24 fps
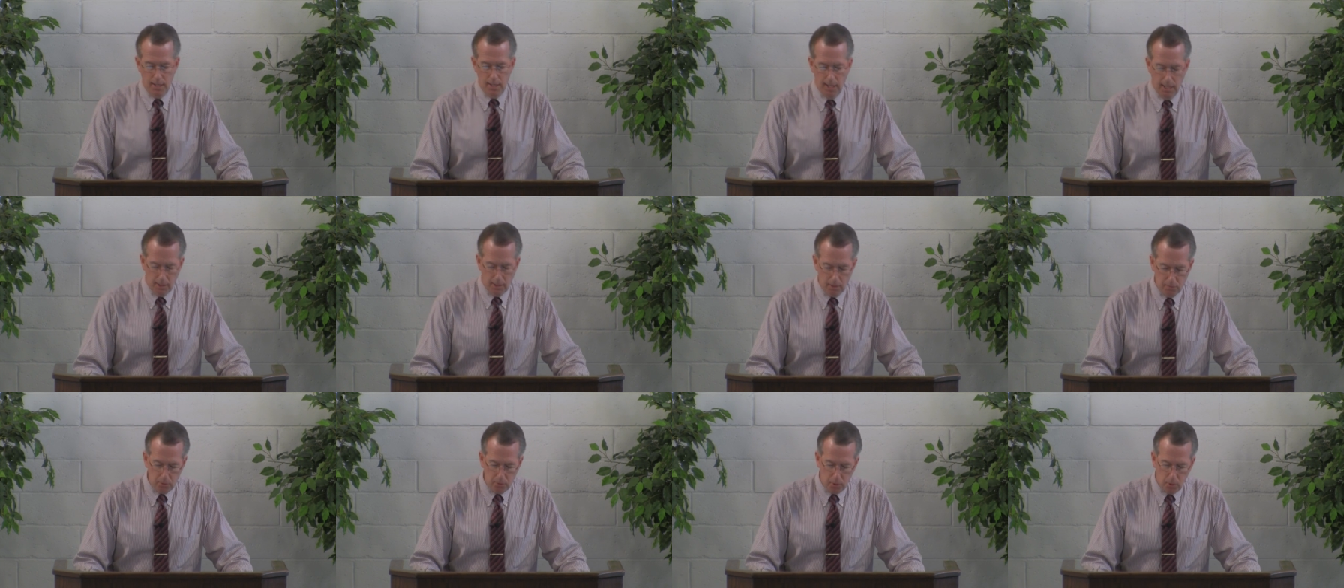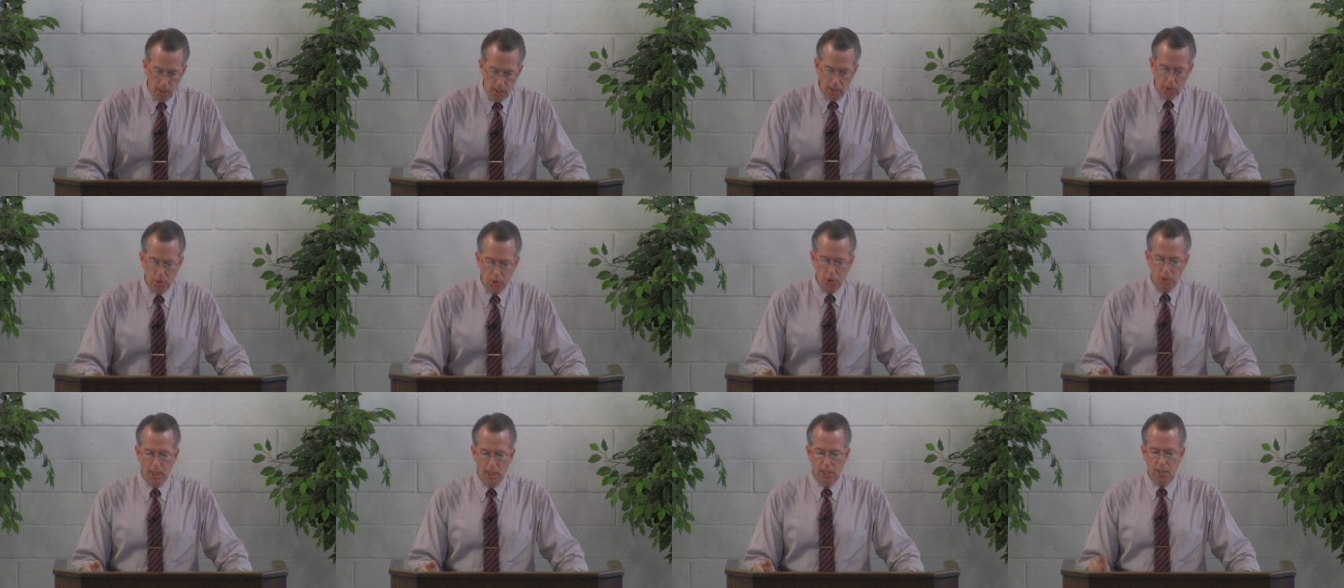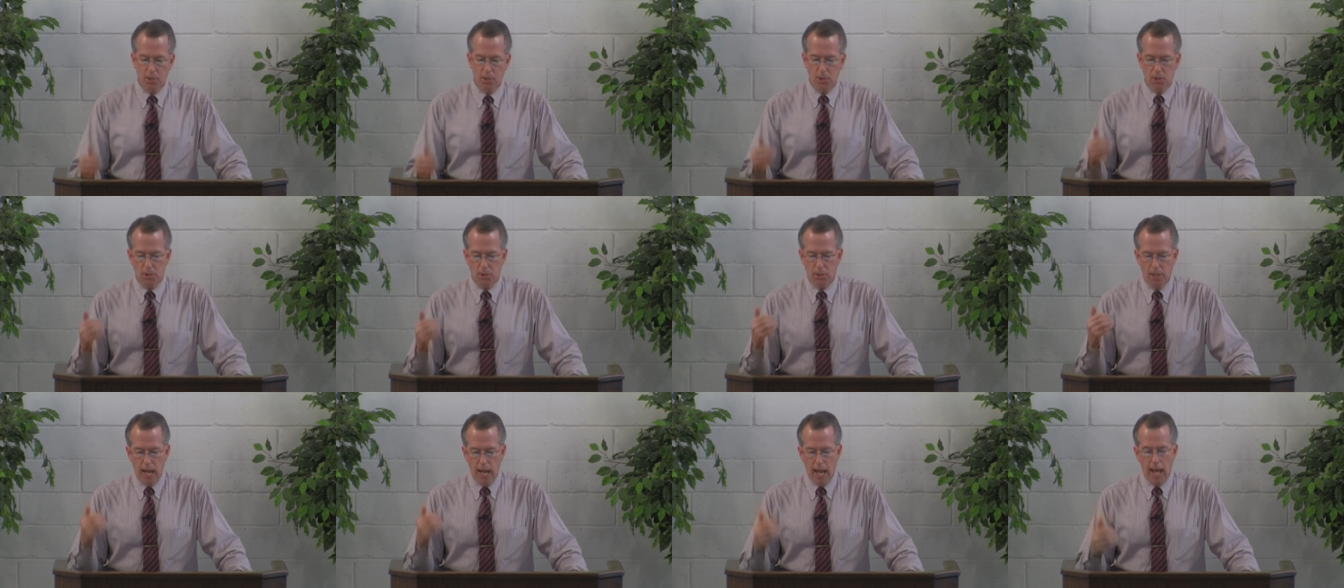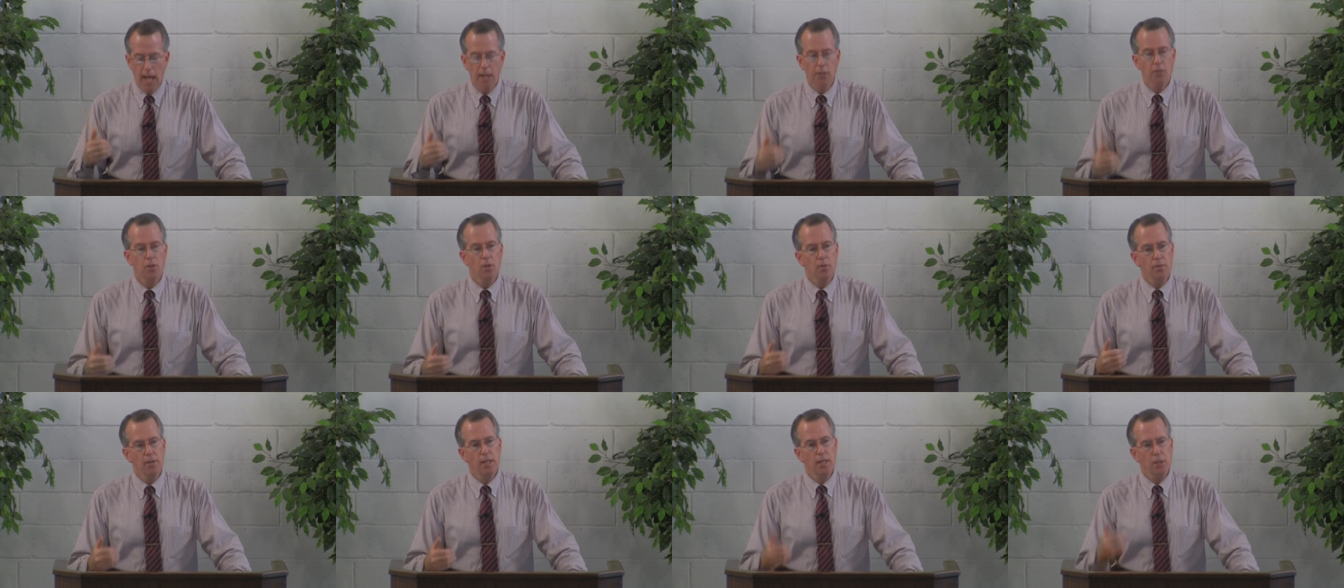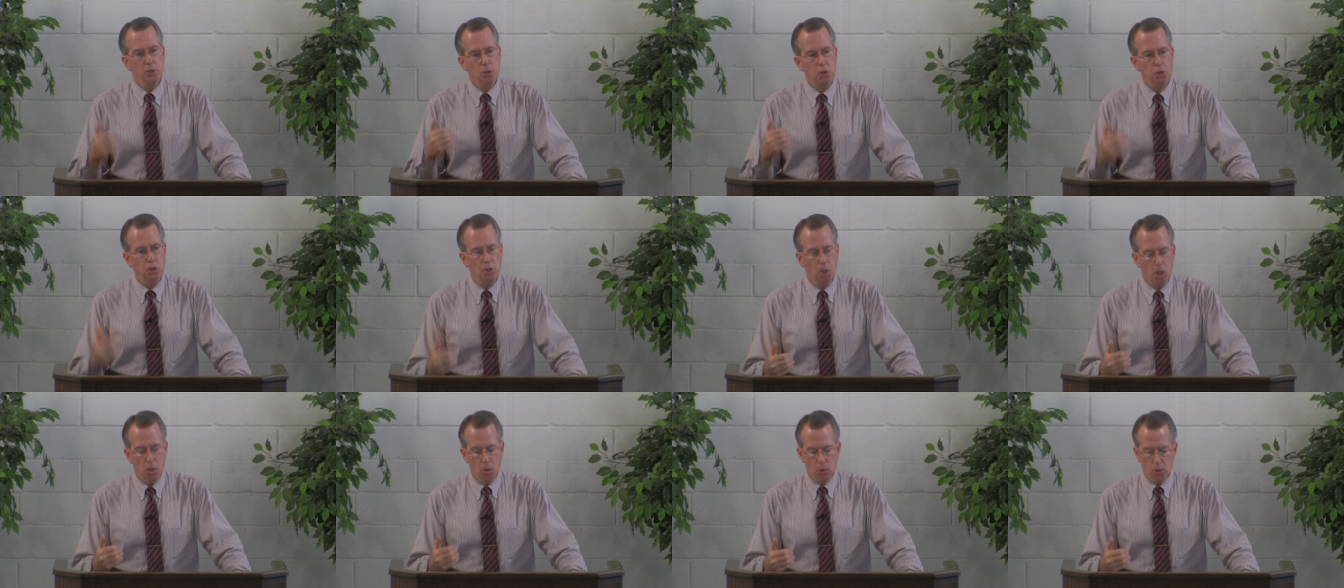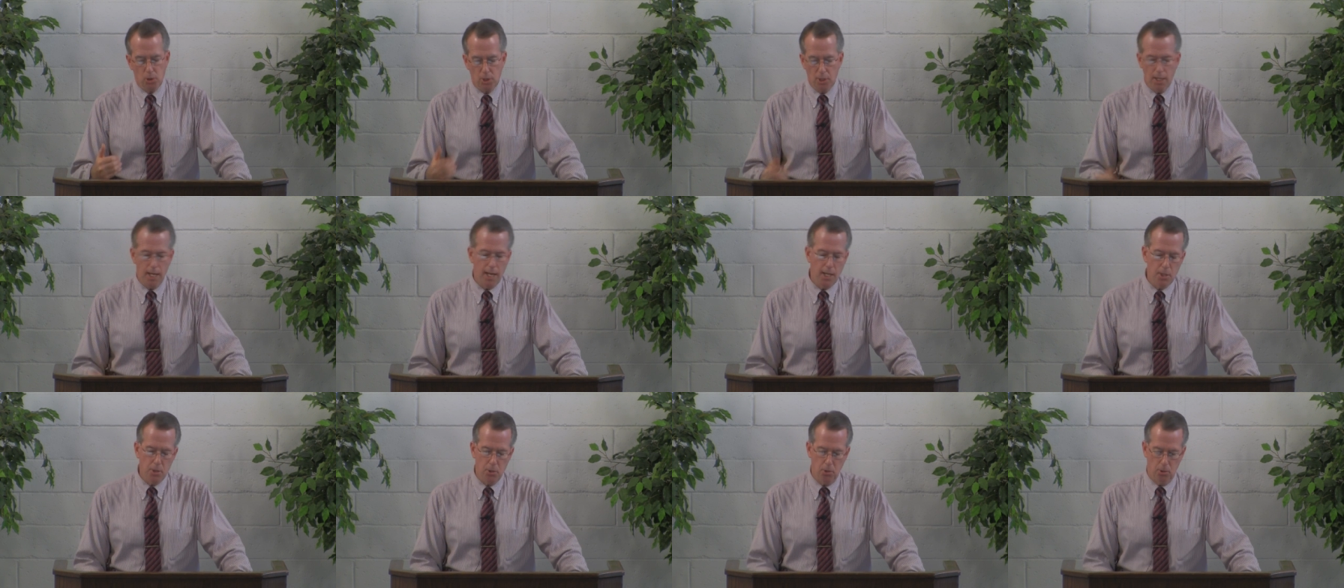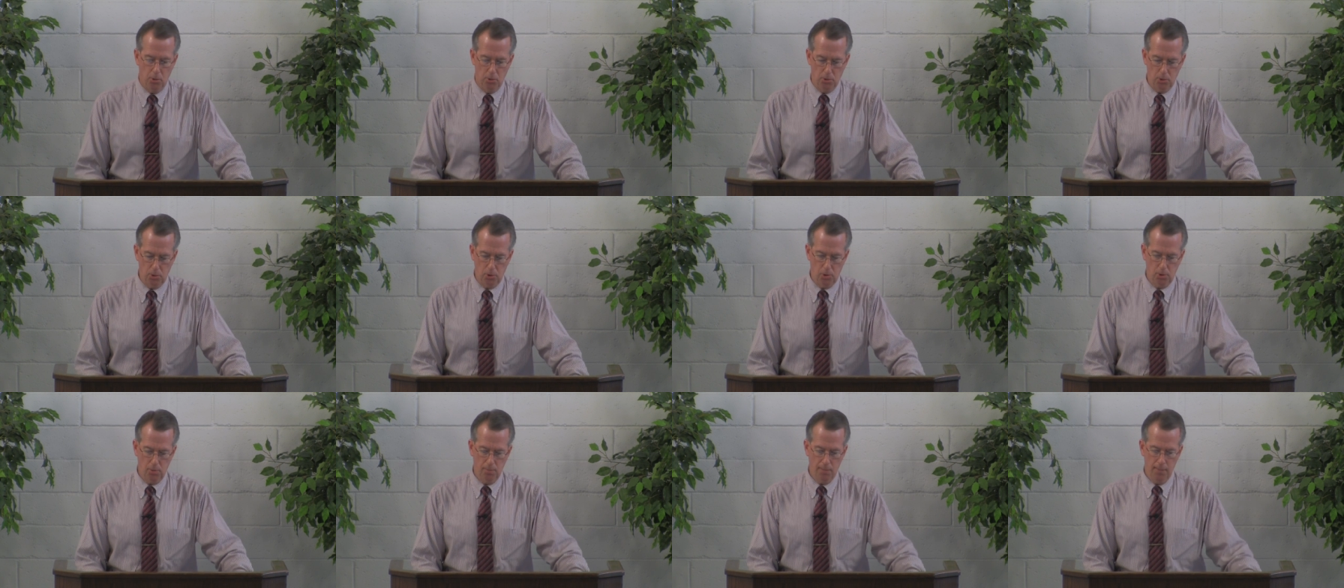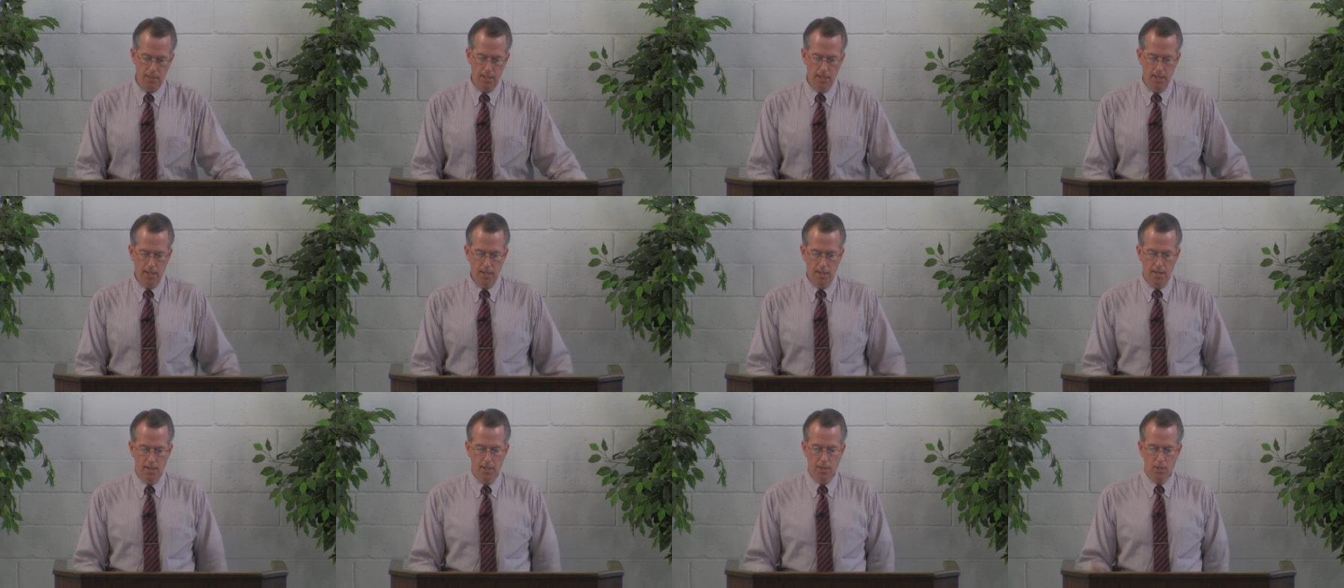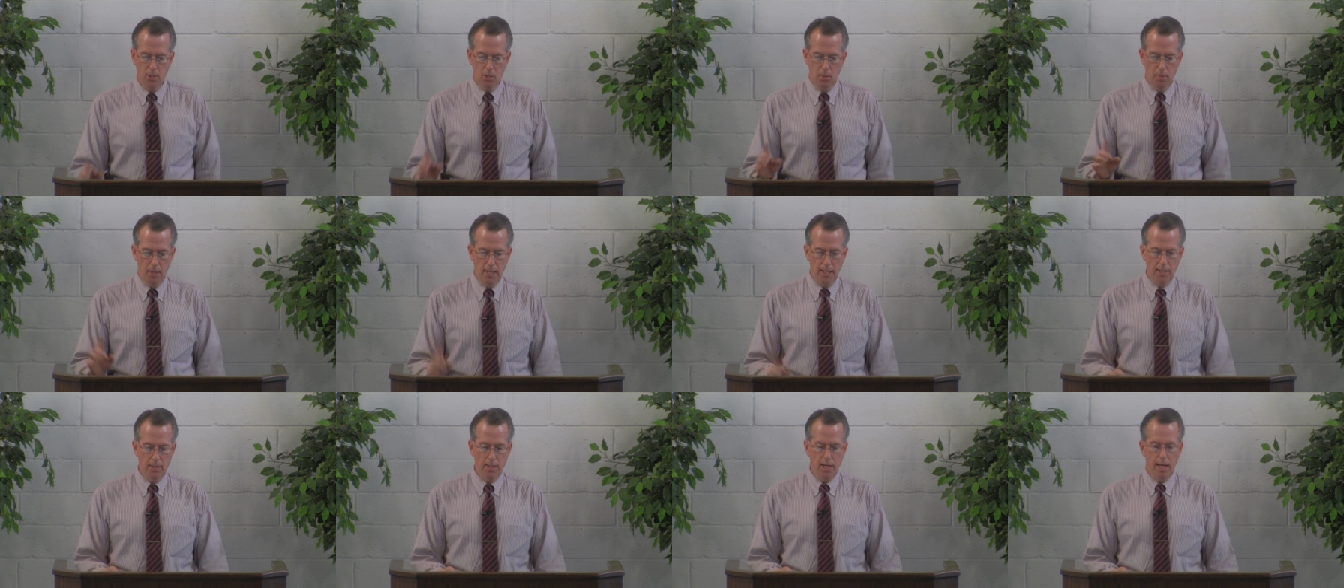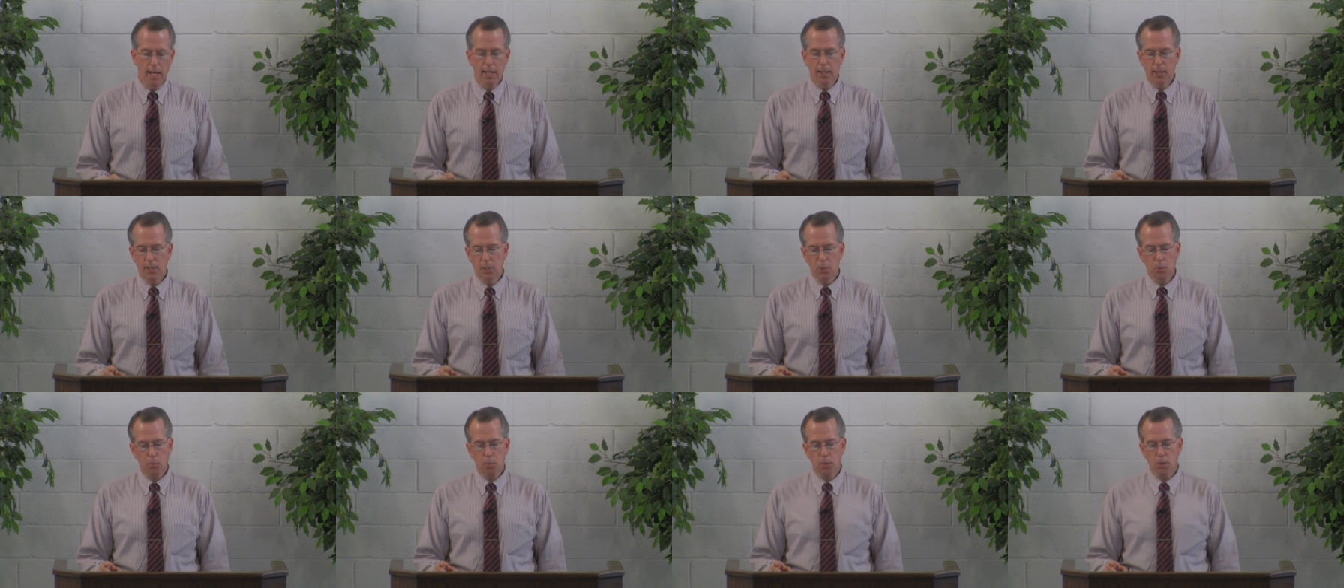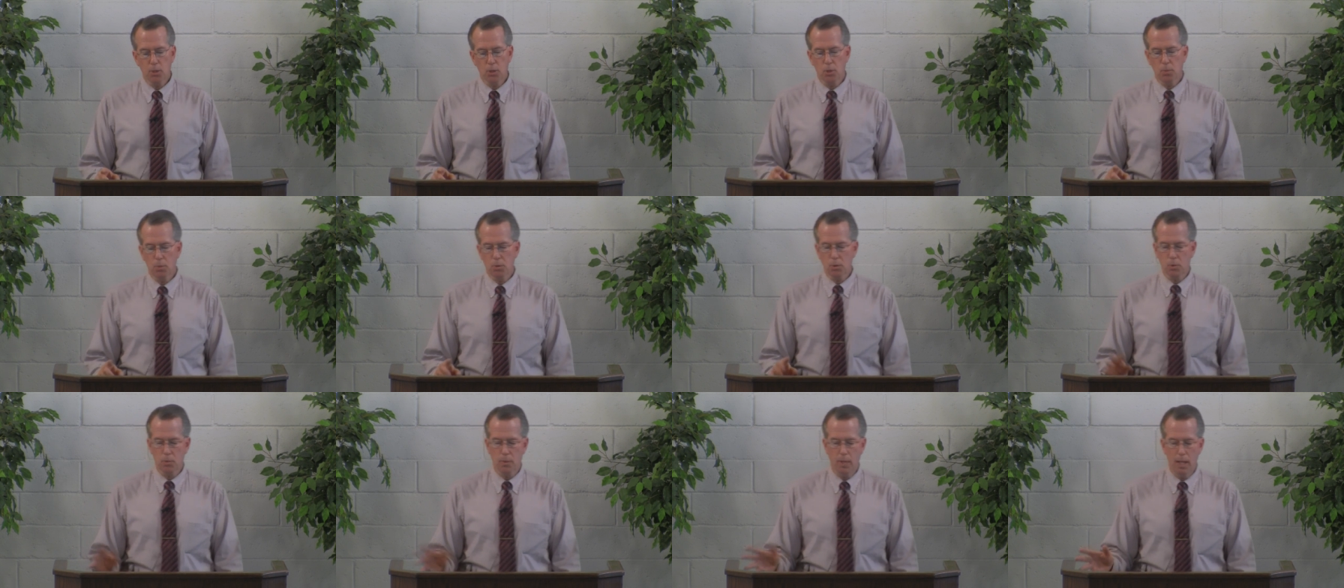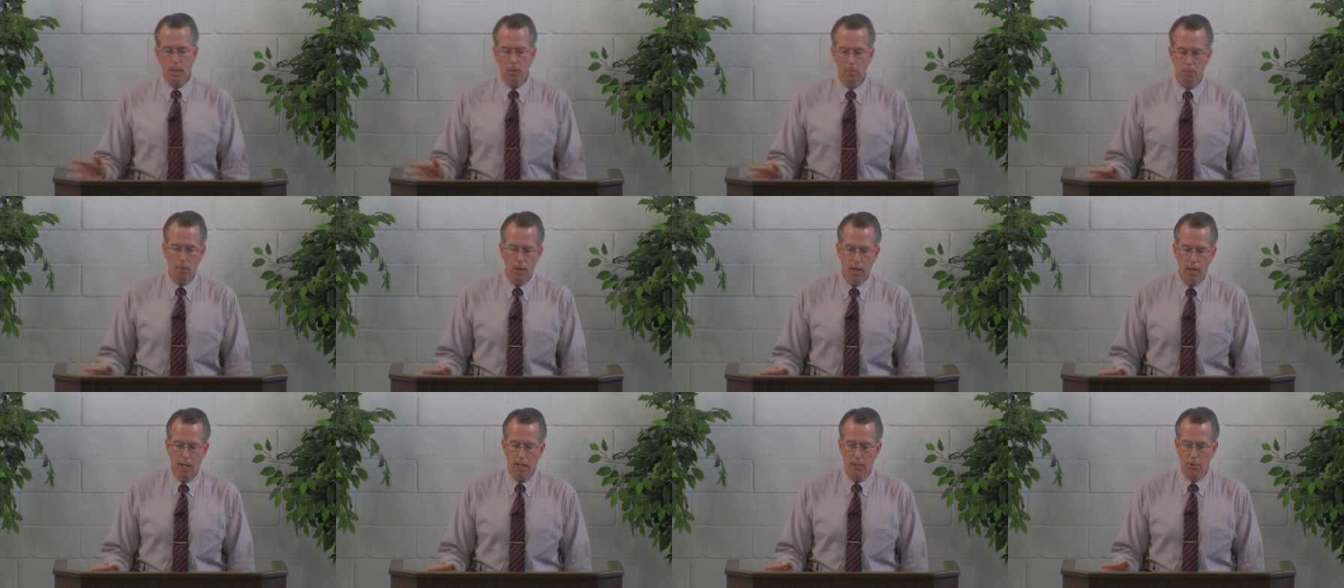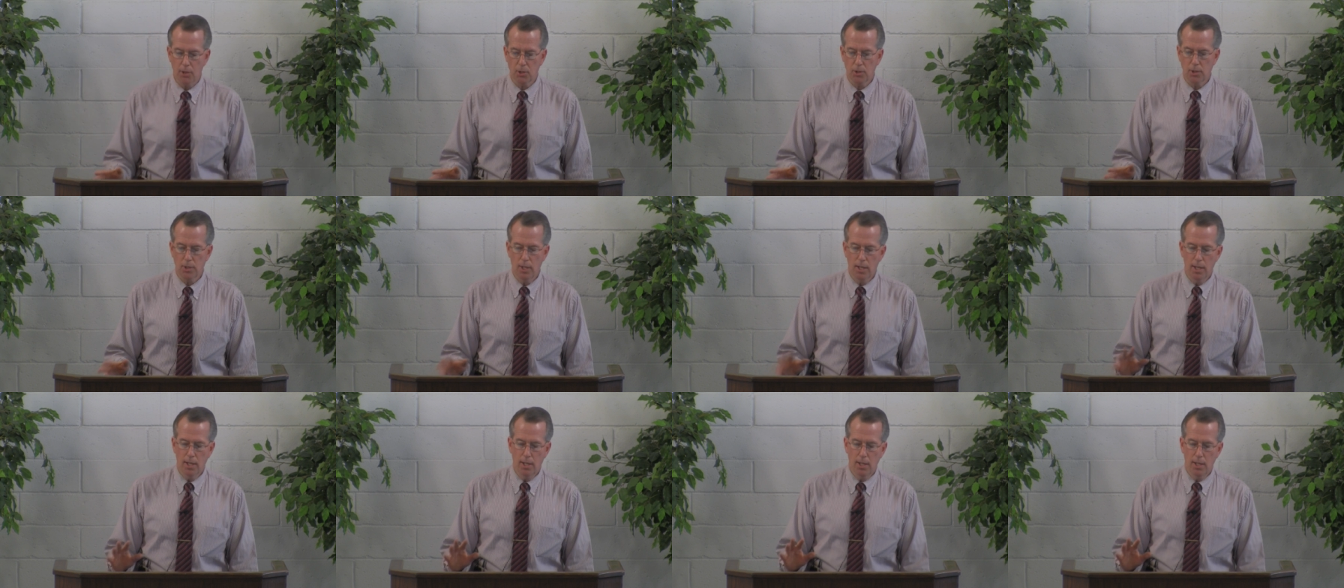and of Christ Jesus and of his chosen angels to maintain these principles without bias,